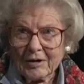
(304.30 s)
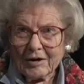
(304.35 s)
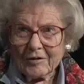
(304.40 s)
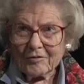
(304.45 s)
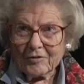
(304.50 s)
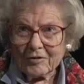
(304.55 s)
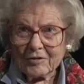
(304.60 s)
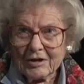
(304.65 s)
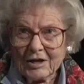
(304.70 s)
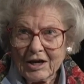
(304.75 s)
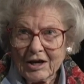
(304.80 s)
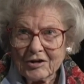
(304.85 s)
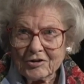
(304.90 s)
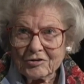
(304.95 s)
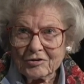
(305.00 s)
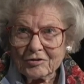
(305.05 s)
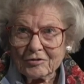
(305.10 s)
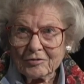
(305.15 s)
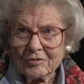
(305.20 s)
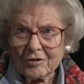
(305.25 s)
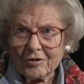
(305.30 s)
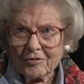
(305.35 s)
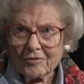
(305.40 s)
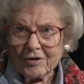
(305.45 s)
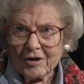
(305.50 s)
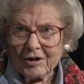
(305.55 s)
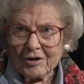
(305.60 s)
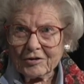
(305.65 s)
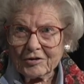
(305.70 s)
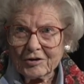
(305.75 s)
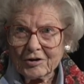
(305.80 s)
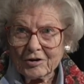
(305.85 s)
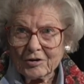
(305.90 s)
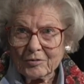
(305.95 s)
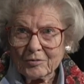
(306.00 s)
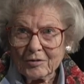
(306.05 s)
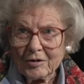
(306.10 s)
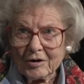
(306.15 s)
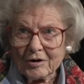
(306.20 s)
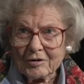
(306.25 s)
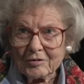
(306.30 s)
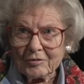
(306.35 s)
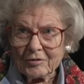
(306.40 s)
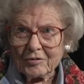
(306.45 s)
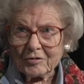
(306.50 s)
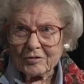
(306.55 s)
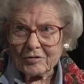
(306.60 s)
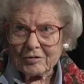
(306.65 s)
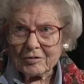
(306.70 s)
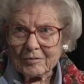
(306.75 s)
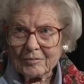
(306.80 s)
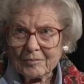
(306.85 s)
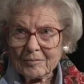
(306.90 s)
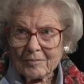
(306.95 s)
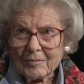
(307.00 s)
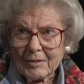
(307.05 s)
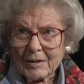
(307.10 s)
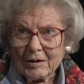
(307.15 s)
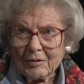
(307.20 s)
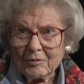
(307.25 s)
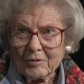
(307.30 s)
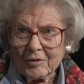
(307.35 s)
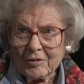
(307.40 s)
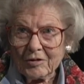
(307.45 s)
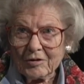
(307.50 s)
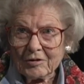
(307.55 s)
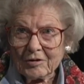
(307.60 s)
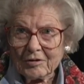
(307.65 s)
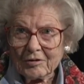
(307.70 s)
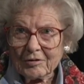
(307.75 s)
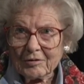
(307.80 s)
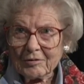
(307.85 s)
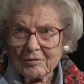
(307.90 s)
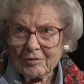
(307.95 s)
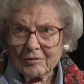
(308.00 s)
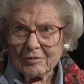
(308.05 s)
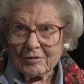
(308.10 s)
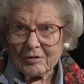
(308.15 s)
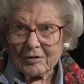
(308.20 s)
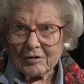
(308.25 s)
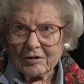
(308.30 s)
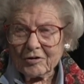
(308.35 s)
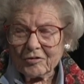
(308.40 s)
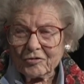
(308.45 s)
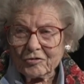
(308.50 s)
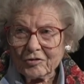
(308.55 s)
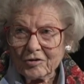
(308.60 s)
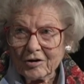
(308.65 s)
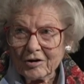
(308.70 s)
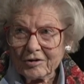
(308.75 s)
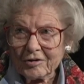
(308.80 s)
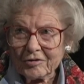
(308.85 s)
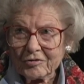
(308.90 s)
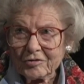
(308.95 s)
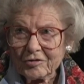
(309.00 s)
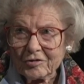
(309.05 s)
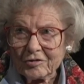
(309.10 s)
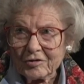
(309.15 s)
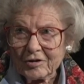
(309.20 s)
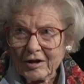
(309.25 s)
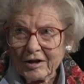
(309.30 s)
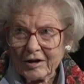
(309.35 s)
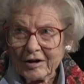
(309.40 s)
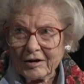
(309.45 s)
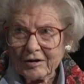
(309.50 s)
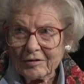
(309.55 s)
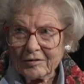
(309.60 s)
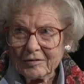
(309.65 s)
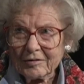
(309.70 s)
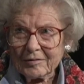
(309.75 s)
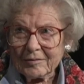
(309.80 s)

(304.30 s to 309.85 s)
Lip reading: vocation or volunteer work was with the Historical Society.